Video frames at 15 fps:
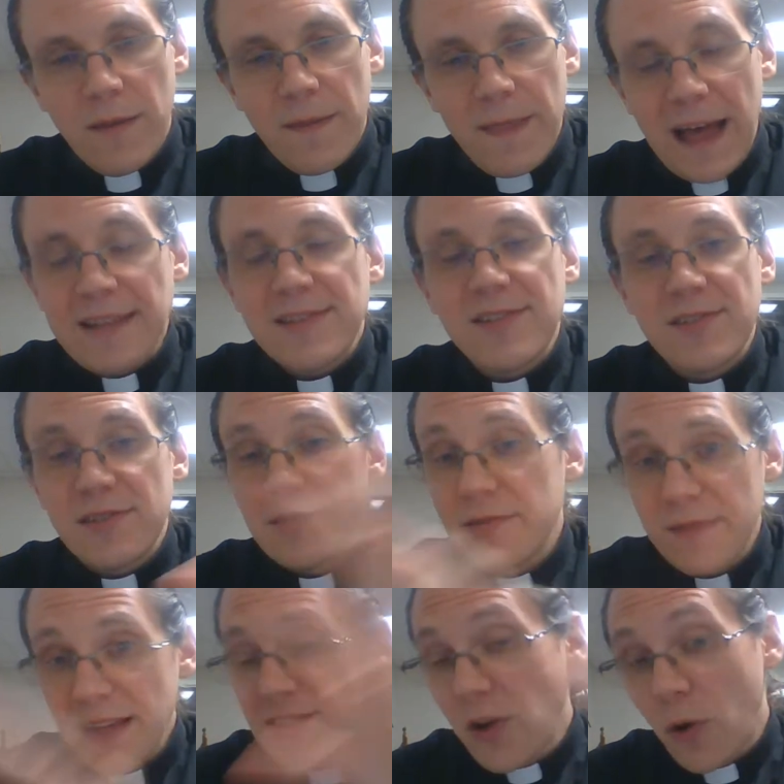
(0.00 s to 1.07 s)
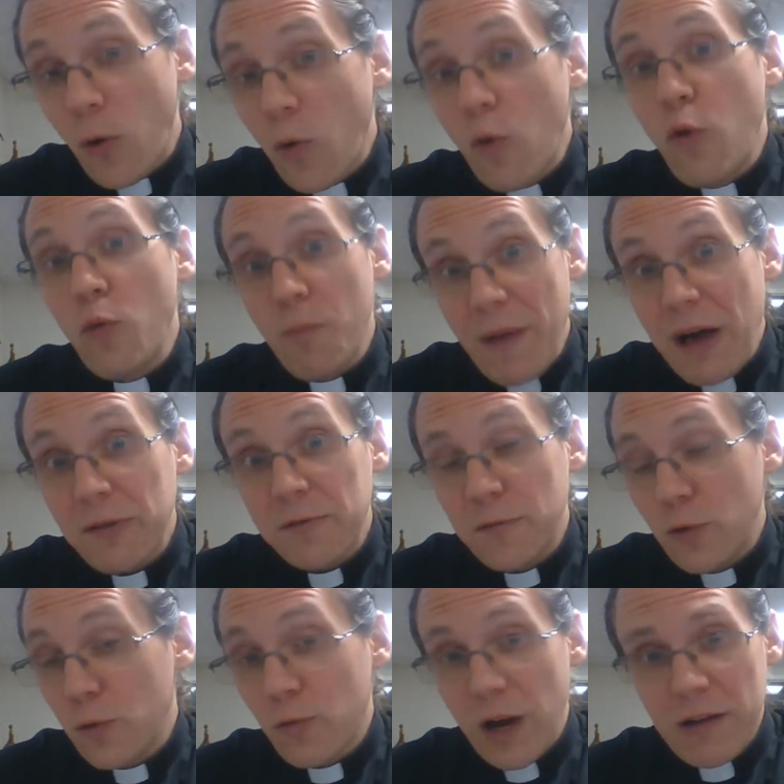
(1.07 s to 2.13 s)
that's a whole
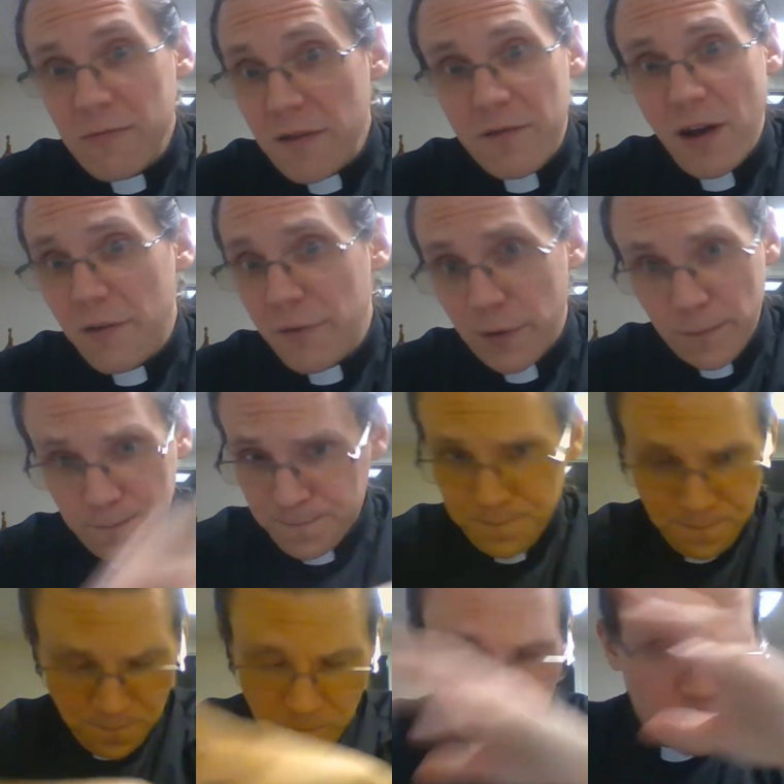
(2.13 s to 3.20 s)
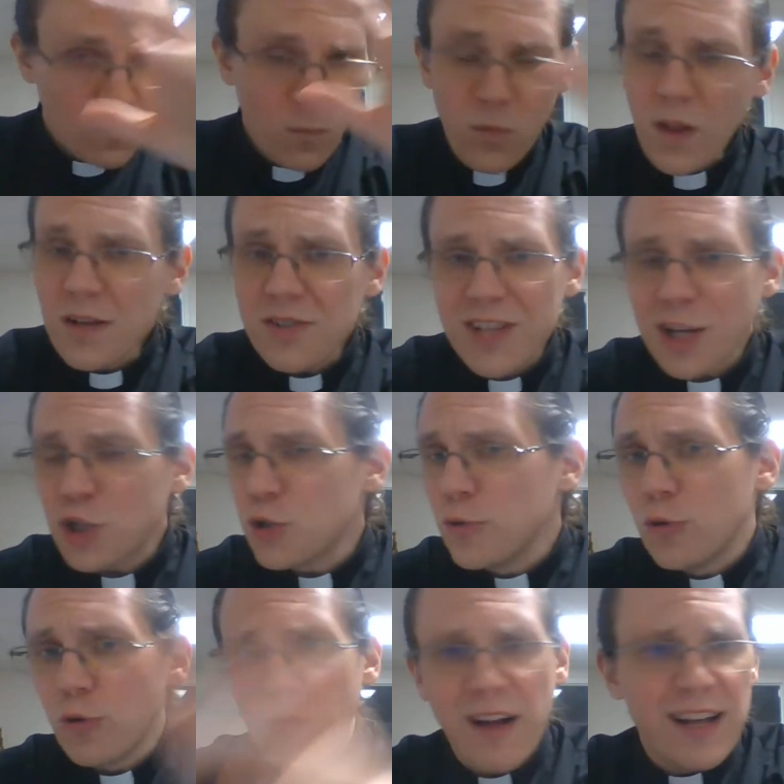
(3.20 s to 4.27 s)
mouthful, right? We've covered sexual
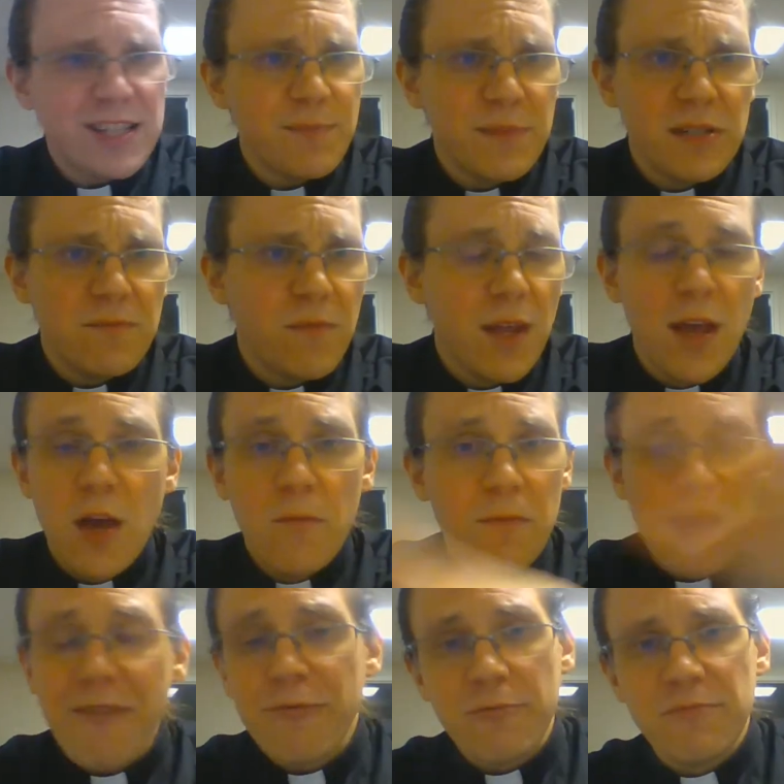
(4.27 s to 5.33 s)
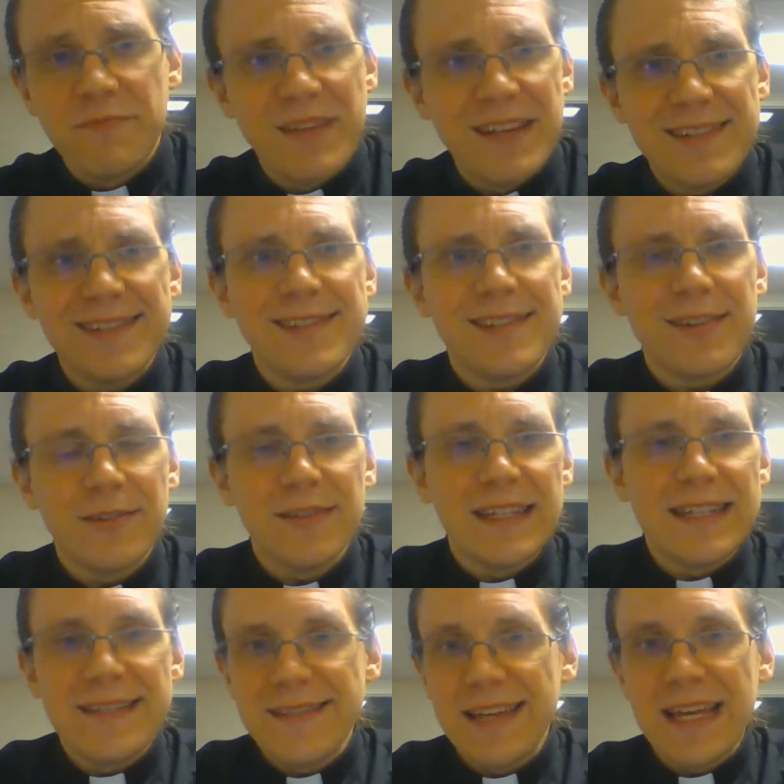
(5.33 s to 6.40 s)
harassment. We haven't necessarily
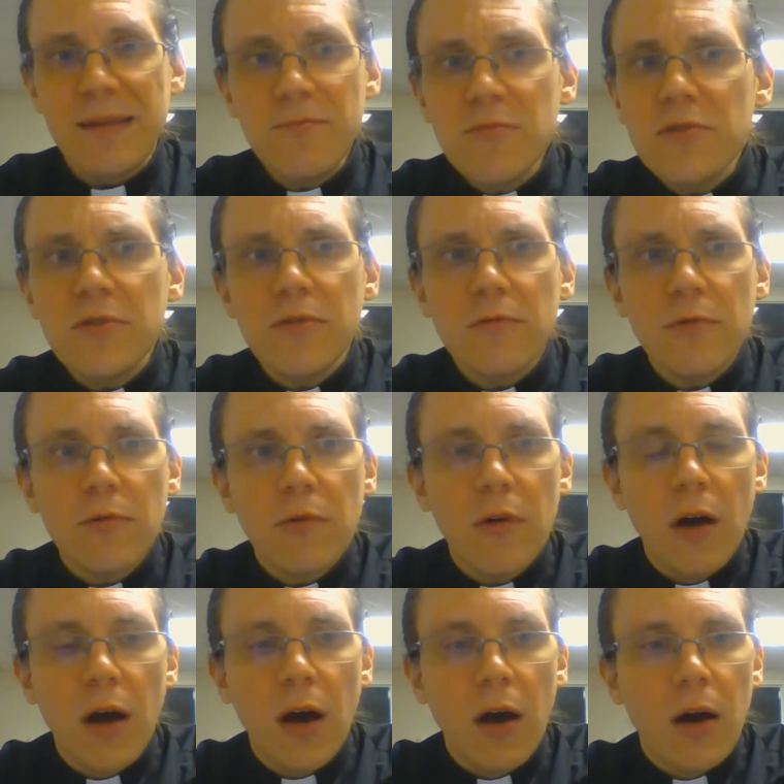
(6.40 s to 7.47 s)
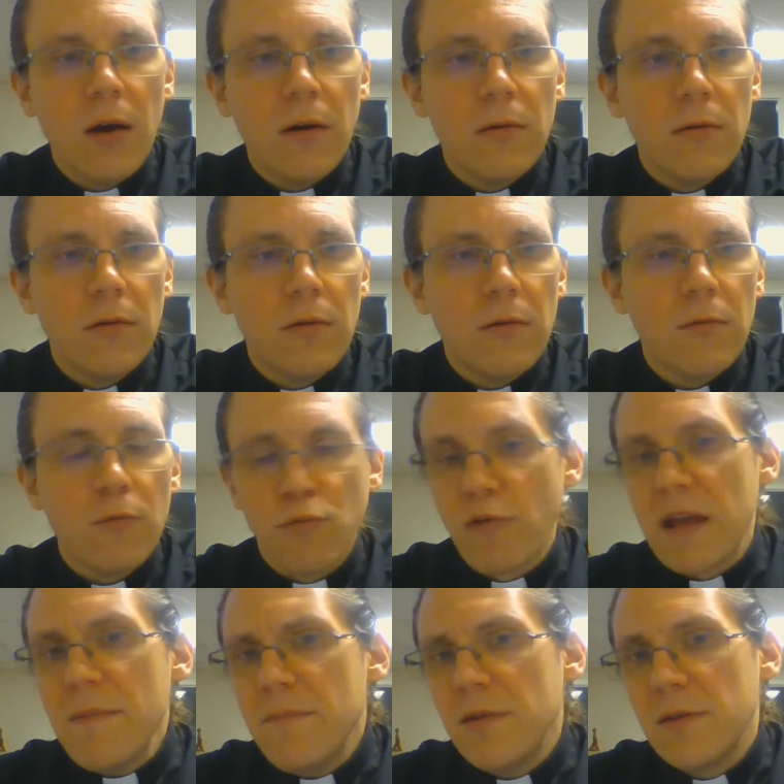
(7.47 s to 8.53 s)
named
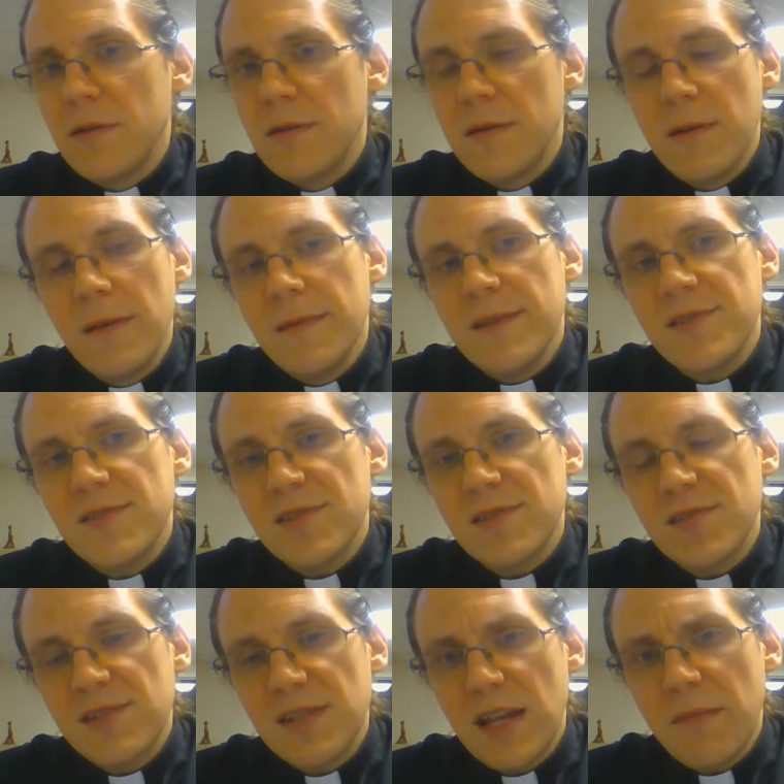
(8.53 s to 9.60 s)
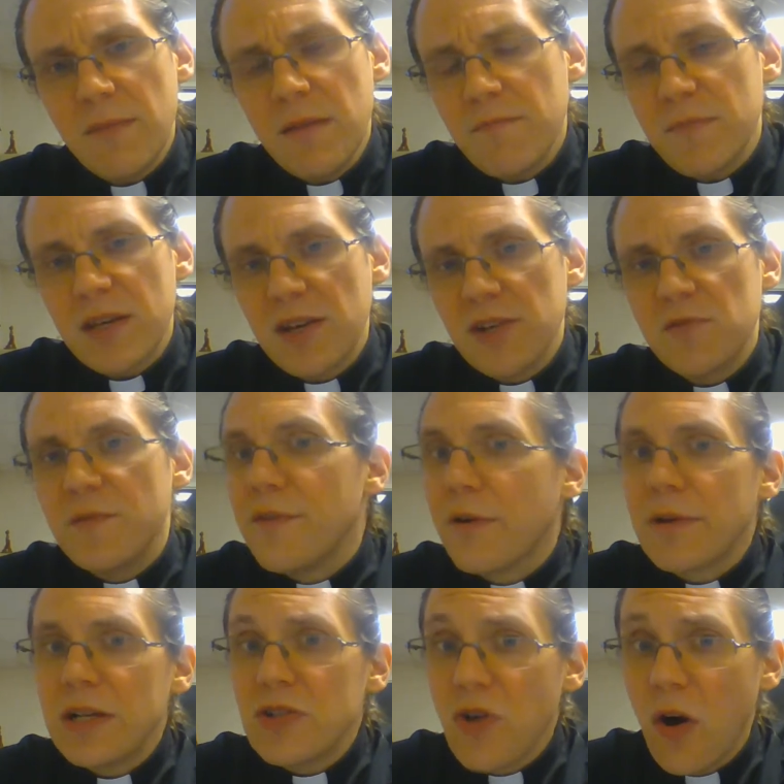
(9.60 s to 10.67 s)
rape in this statement because we've
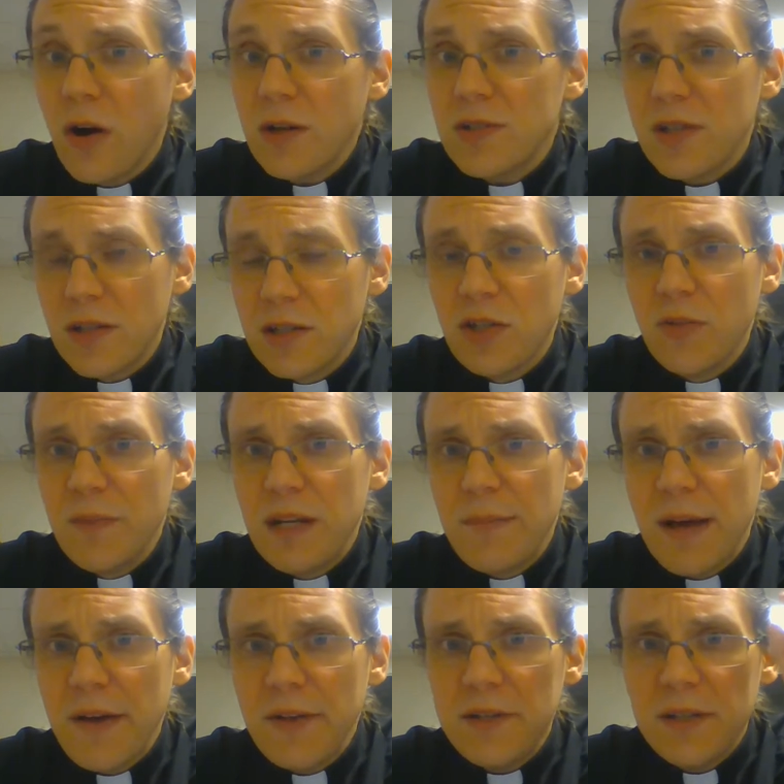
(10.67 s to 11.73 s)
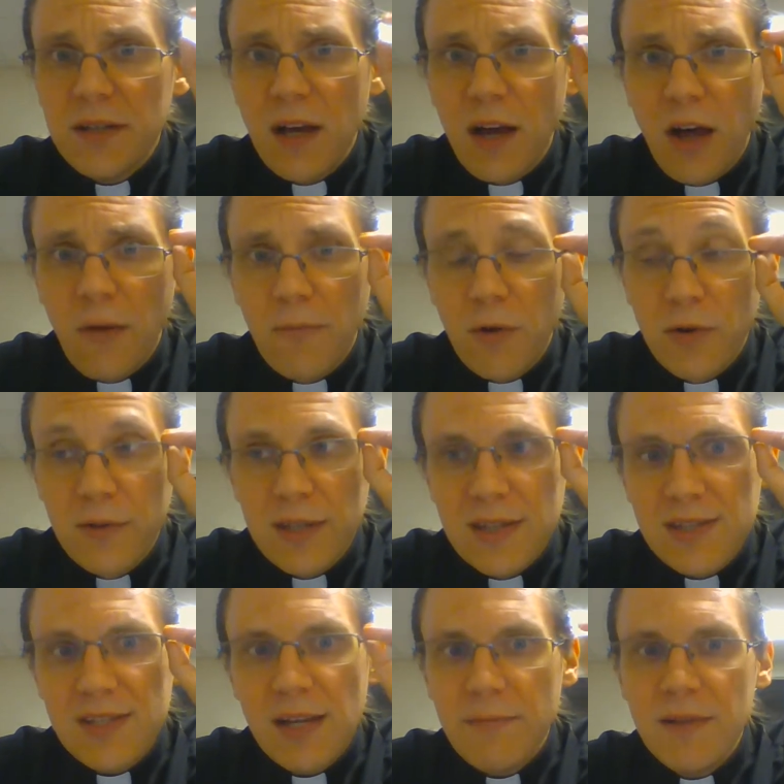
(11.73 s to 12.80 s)
already talked a little bit about it early in the
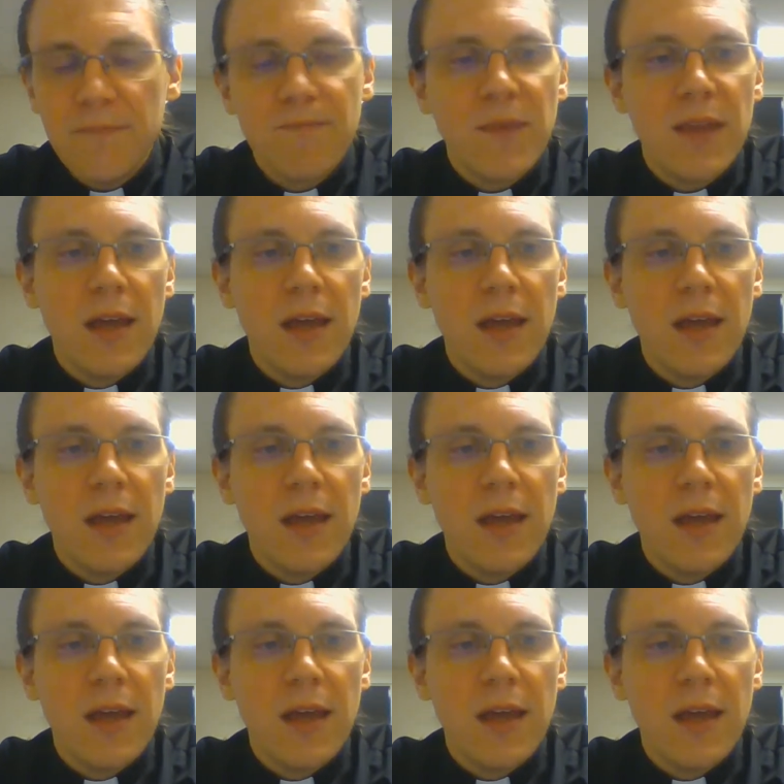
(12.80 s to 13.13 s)
statement.